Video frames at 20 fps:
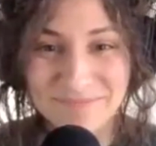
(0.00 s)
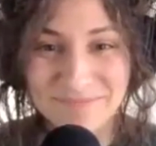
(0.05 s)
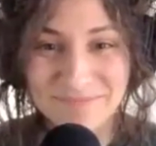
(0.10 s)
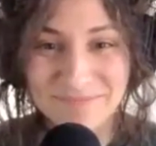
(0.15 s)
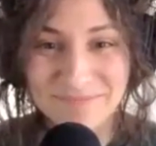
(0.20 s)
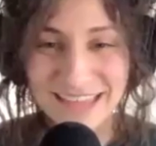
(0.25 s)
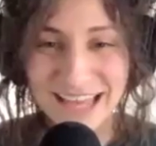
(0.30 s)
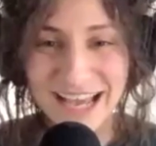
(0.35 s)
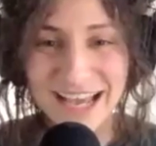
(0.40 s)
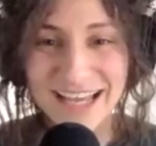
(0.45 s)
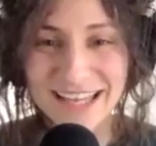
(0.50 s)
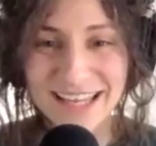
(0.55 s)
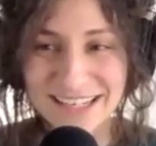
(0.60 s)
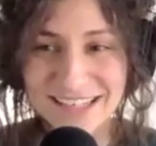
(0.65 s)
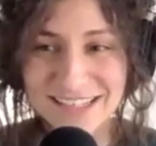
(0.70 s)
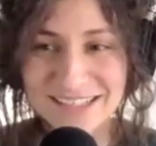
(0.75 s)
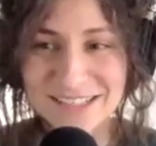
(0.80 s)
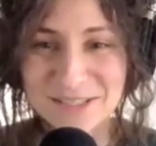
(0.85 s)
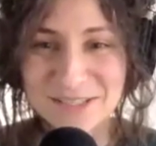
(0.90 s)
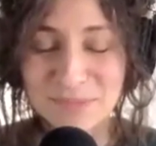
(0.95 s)
that
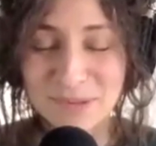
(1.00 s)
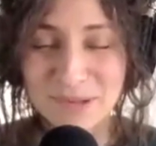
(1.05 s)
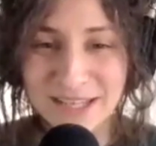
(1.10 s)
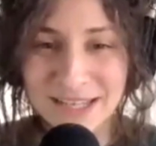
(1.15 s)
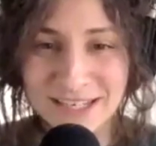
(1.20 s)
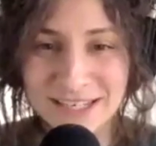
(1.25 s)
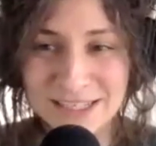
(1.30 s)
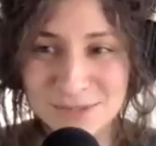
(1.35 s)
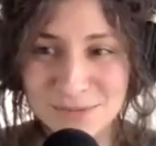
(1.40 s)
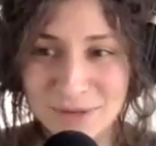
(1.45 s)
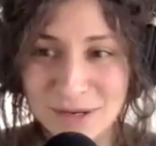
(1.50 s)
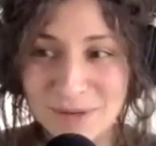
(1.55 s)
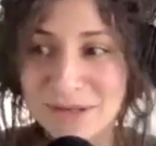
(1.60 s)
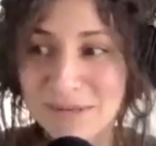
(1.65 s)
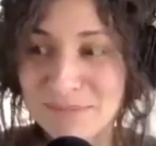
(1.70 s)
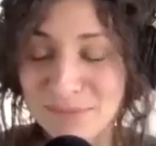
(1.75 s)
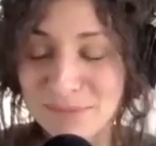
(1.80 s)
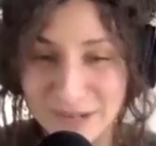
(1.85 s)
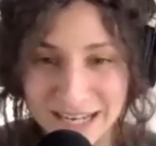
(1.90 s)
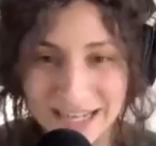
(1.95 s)
is the place where we
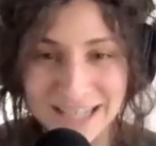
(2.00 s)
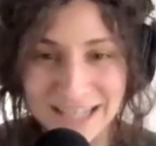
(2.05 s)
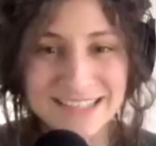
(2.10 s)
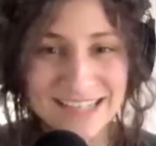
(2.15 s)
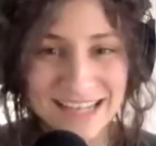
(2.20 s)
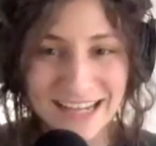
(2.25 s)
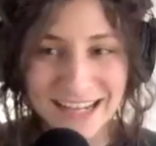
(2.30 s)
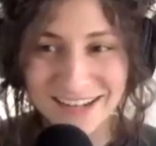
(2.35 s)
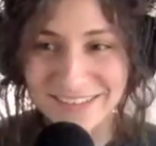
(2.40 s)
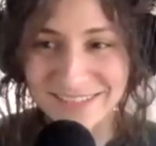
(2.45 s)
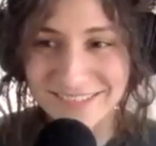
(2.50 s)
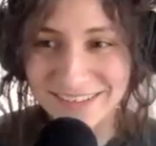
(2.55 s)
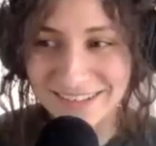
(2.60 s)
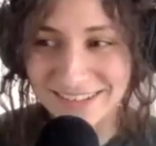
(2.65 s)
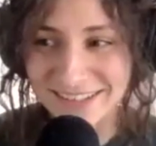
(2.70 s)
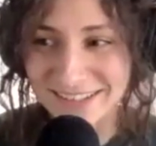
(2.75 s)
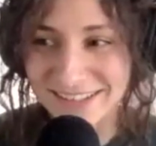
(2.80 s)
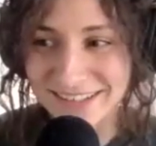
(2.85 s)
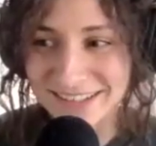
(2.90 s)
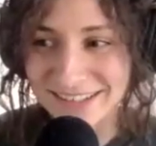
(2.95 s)
break down
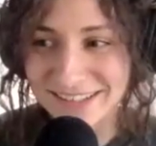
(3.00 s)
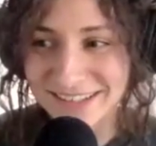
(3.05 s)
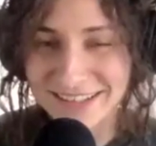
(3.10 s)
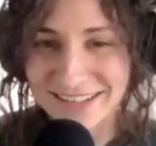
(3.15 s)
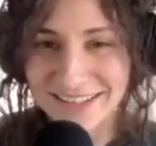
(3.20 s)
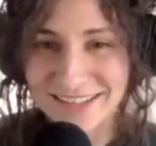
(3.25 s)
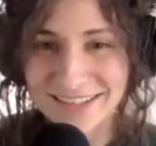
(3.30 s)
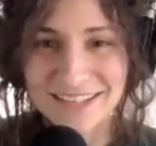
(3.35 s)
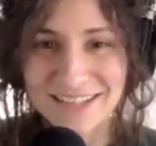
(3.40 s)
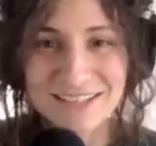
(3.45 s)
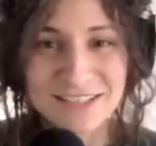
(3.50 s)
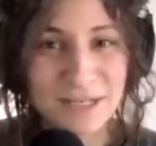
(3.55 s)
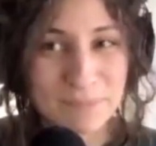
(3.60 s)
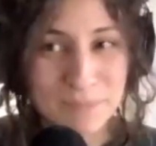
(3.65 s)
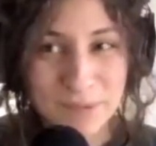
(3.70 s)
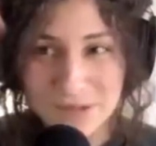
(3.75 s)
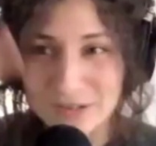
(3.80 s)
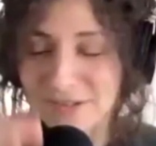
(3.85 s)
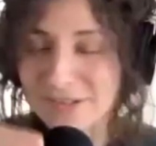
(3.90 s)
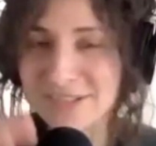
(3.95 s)
the
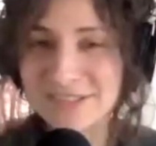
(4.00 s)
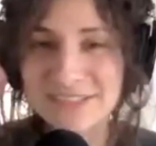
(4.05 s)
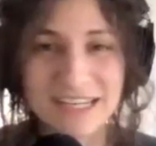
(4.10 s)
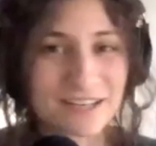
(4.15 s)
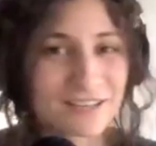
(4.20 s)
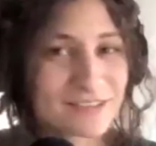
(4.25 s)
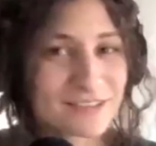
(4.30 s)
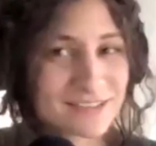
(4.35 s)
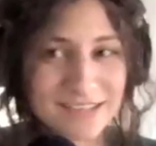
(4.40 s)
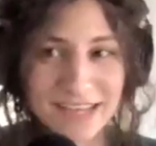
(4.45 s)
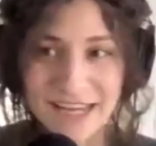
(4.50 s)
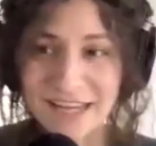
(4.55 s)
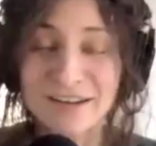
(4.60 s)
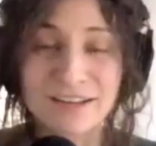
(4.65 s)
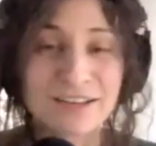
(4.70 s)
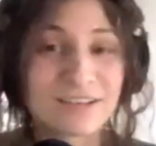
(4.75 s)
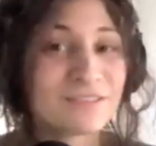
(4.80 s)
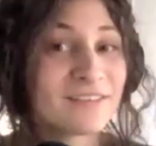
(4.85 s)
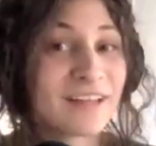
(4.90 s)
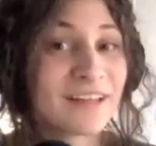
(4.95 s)
typical sales
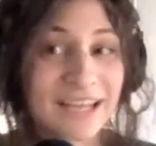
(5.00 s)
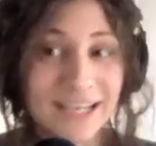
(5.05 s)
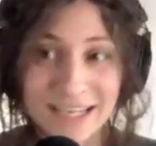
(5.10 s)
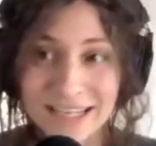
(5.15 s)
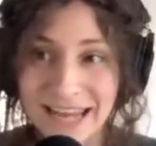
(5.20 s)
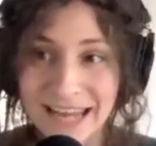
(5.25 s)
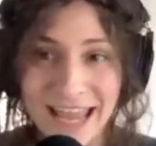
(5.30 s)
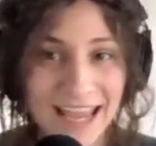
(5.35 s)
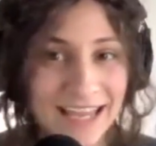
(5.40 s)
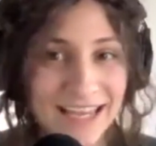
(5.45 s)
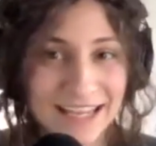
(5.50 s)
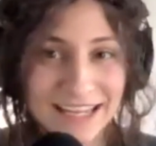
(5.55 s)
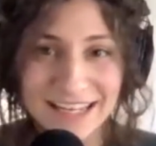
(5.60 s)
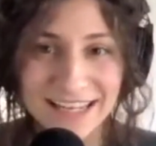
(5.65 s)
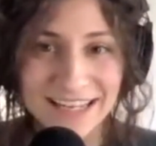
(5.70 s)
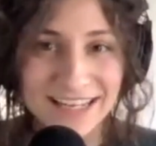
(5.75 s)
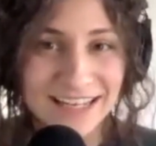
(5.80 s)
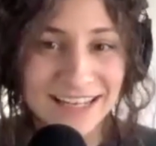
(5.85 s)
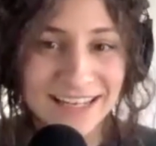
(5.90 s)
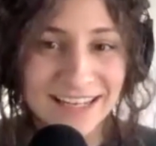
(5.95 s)
cycle of an
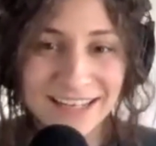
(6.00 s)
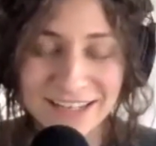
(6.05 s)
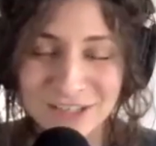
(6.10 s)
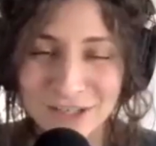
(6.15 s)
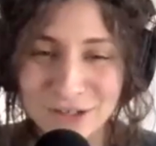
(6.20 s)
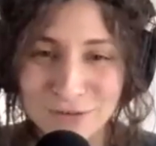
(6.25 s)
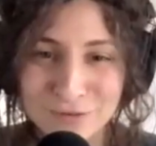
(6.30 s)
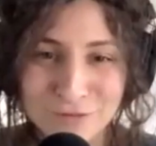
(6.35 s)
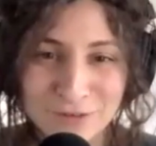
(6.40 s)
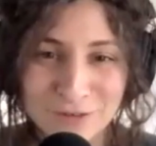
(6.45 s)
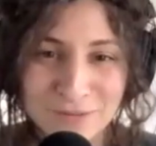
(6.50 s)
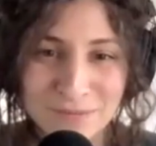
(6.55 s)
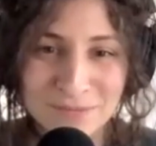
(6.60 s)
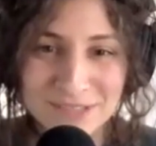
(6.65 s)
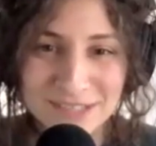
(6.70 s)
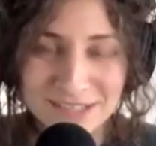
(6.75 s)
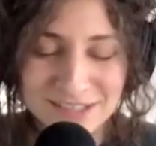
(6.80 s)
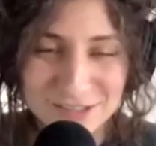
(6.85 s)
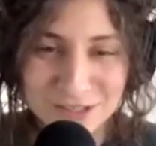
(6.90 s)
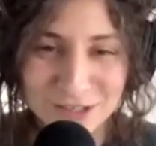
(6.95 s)
AE, from
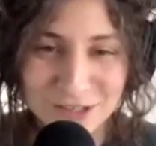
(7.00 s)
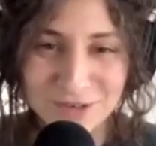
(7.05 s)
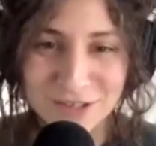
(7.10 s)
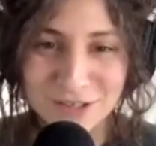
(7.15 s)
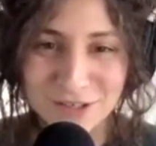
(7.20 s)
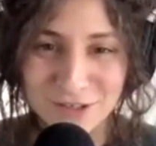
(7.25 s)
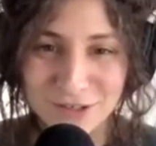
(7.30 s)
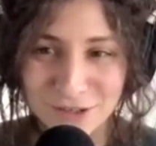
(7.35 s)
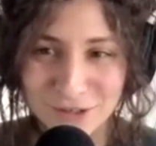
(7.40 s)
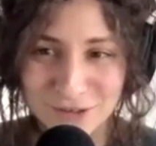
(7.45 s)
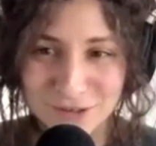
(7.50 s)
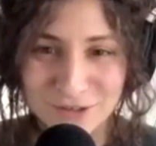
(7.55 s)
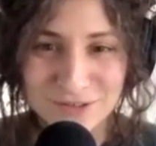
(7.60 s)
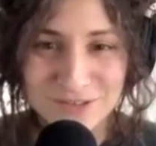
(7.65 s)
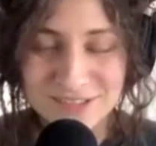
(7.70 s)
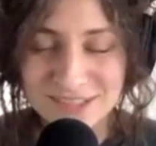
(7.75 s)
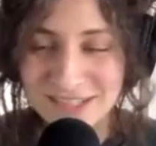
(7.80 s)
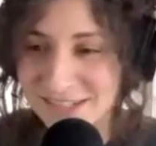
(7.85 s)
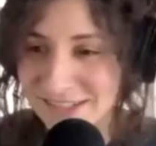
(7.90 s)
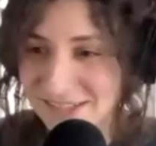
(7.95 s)
disco to
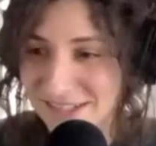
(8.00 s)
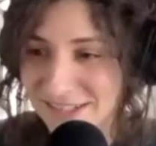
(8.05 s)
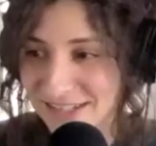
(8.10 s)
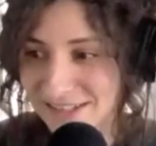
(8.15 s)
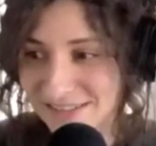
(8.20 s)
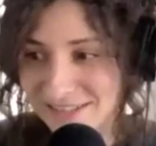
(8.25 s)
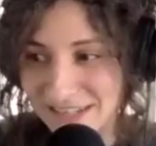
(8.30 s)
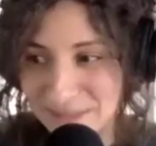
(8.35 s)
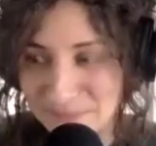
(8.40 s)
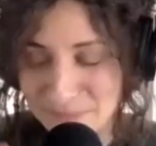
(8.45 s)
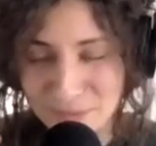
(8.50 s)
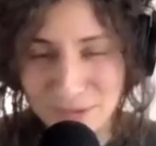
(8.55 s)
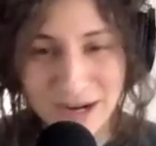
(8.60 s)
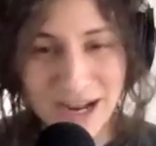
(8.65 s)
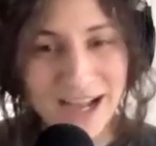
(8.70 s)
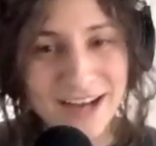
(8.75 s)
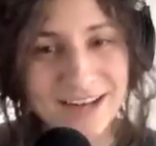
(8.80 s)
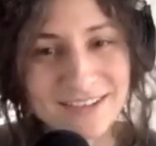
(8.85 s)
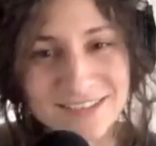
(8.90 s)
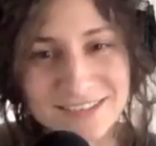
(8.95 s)
close into these
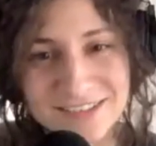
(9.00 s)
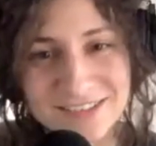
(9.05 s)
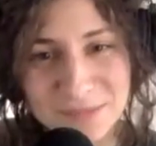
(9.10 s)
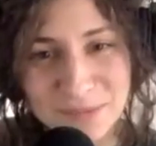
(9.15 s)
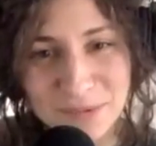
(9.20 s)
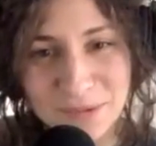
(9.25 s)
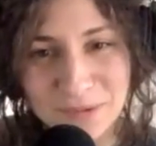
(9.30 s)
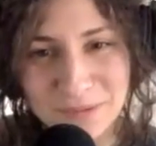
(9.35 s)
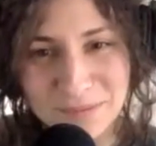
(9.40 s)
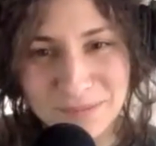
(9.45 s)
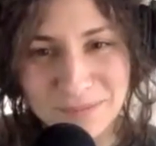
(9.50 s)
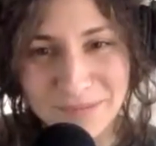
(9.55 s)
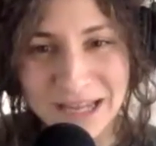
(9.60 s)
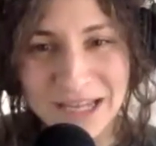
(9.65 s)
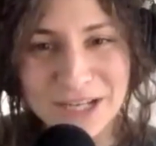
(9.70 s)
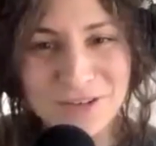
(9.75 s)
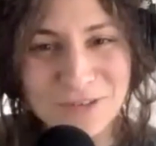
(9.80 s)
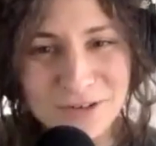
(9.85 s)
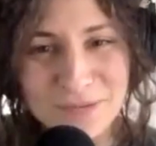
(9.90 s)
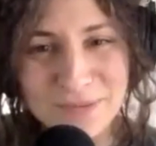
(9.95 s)
practicable
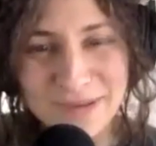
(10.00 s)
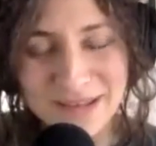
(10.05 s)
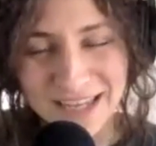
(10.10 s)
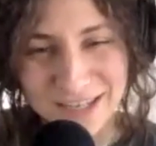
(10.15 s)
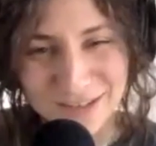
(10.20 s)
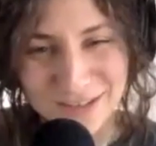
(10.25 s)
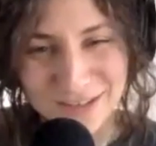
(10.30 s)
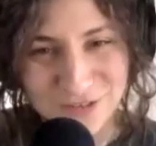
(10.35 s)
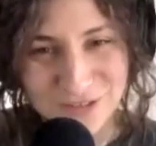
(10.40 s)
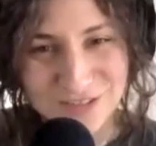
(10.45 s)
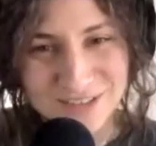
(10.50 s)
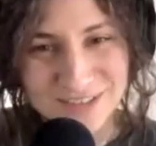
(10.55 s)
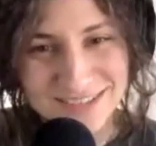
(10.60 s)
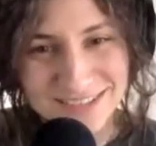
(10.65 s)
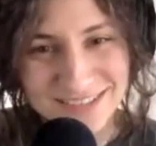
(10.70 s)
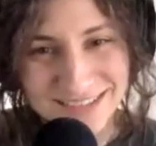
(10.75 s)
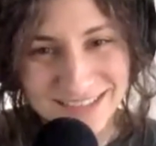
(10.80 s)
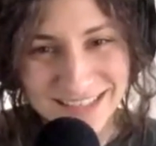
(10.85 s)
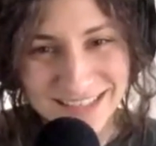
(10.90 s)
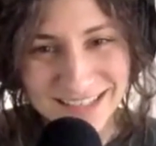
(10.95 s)
micro
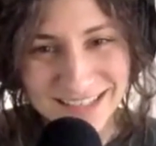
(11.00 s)
behaviors.